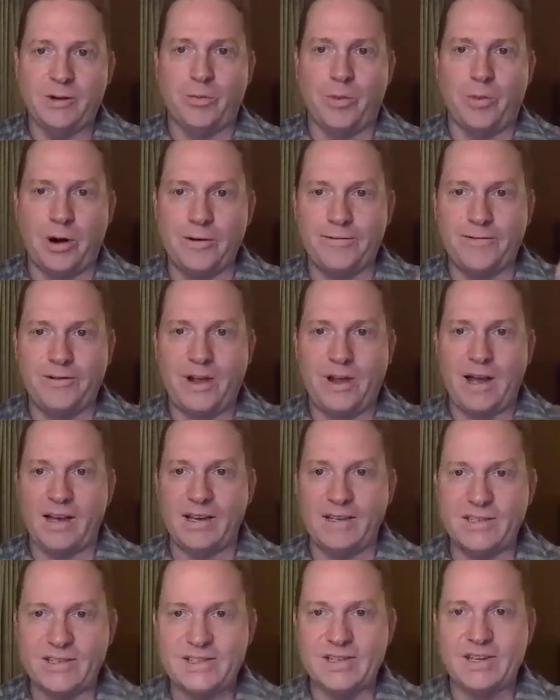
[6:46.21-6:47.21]
Your
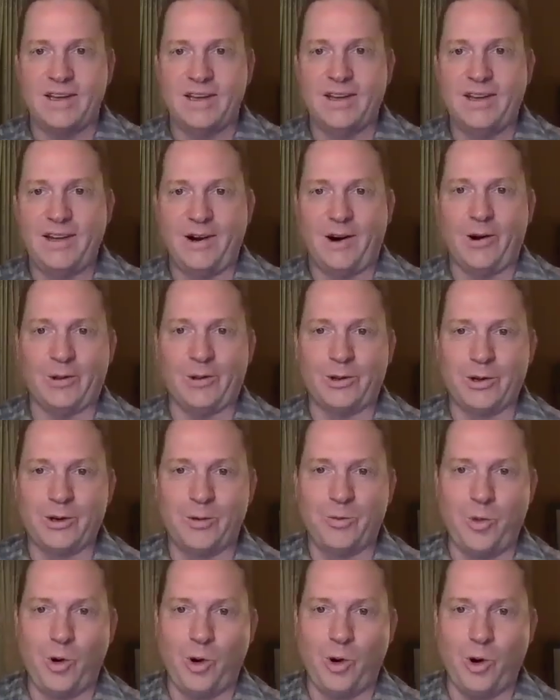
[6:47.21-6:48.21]
butterflies are a
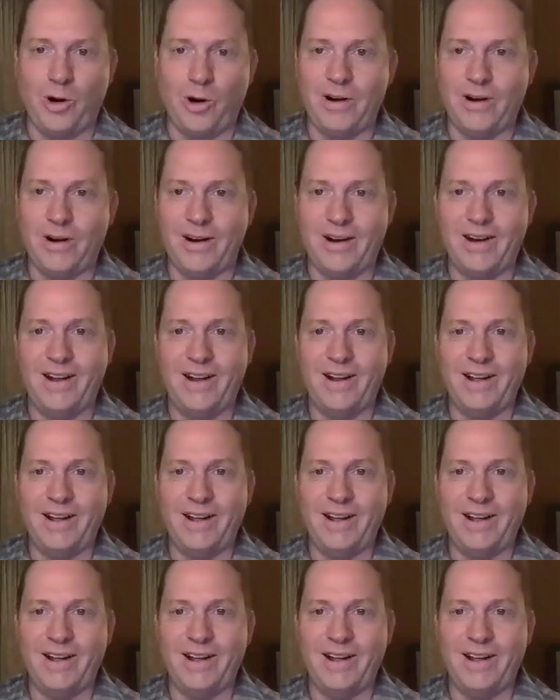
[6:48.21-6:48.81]
little more,